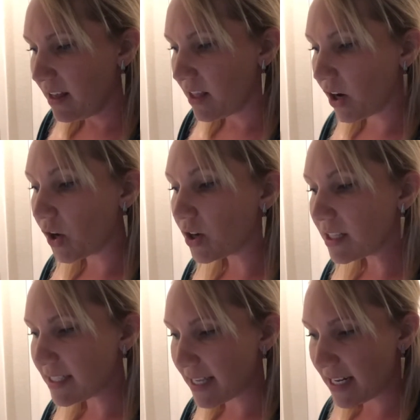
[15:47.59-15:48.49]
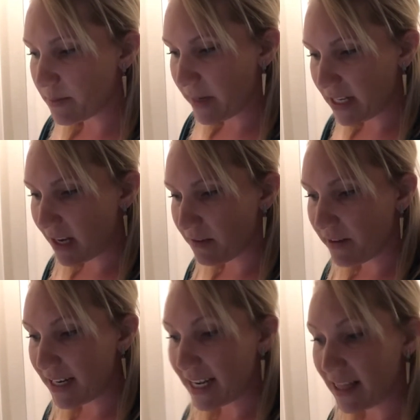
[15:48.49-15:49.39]
There are early studies being done
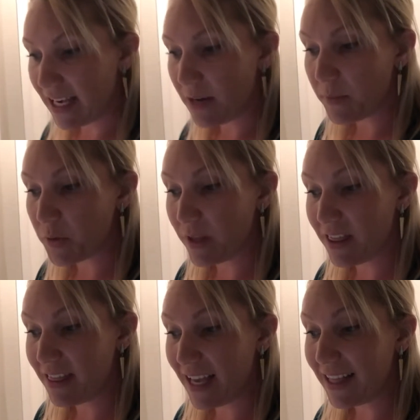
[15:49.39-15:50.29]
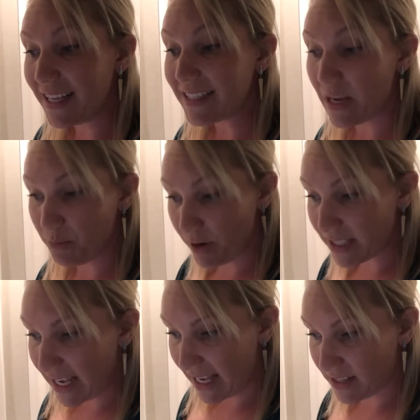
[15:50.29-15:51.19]
finding a link between phthalates and
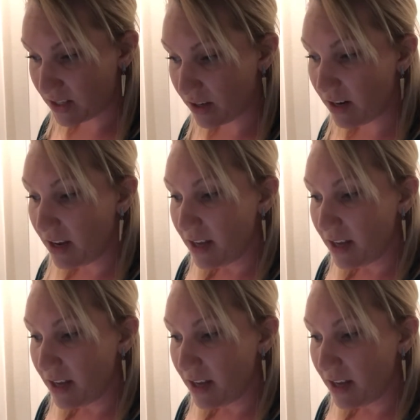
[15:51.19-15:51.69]
breast cancer.